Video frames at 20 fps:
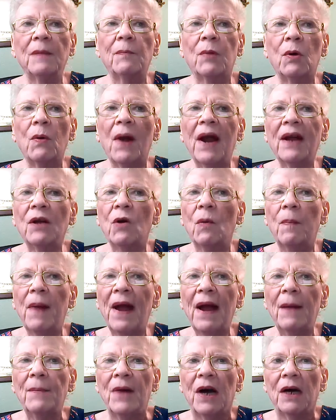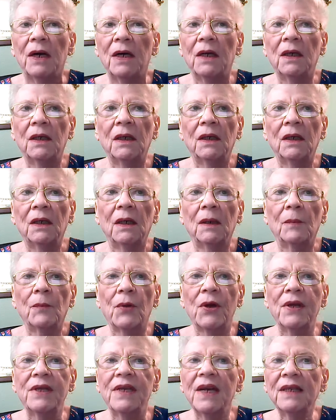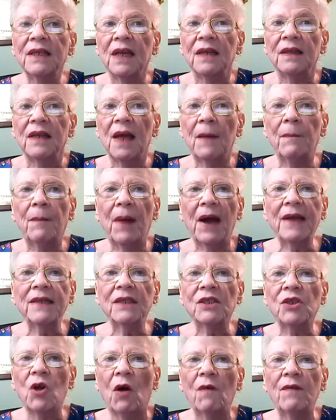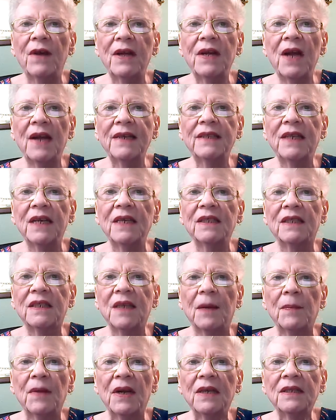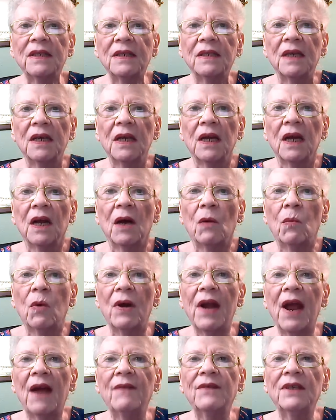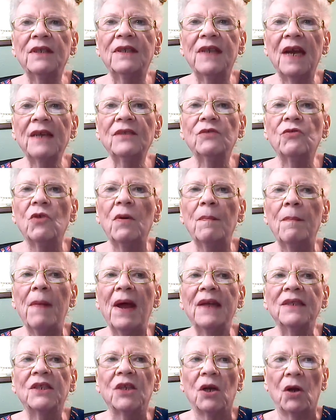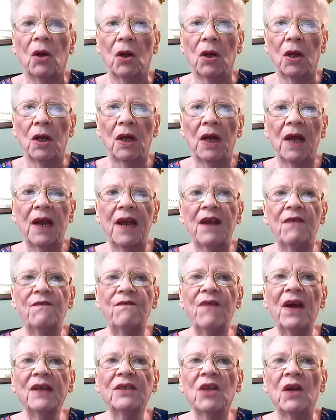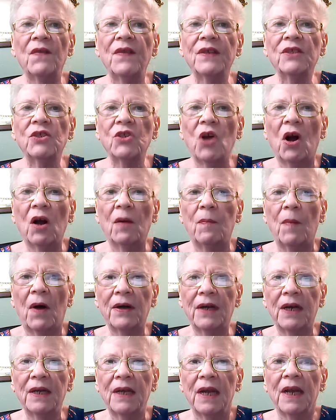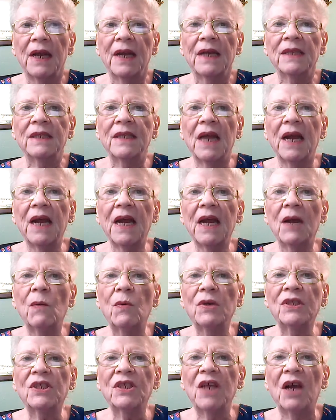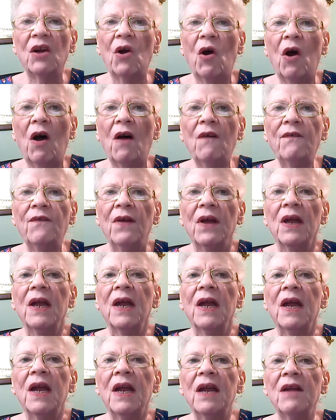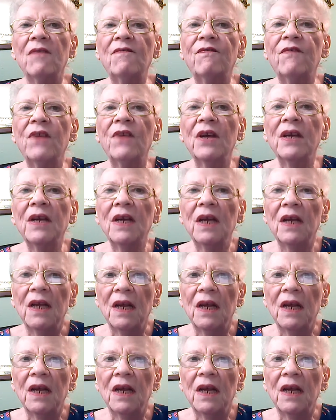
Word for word: Barack Obama, predicted that Biden's COVID-19 stimulus would have a detrimental effect on the stock market, saying it would set off inflation